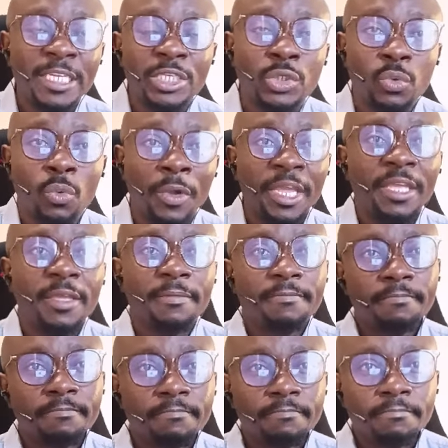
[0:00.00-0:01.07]
this way,
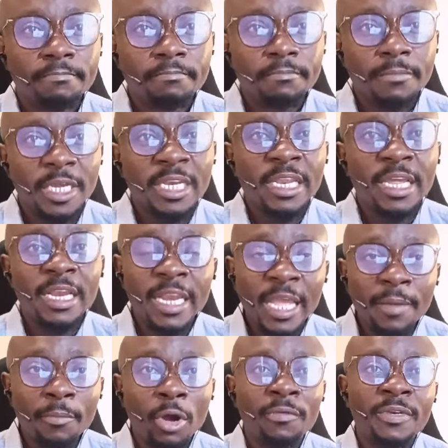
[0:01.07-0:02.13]
in the
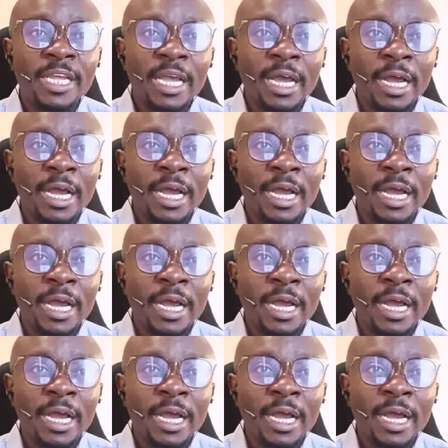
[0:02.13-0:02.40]
name of their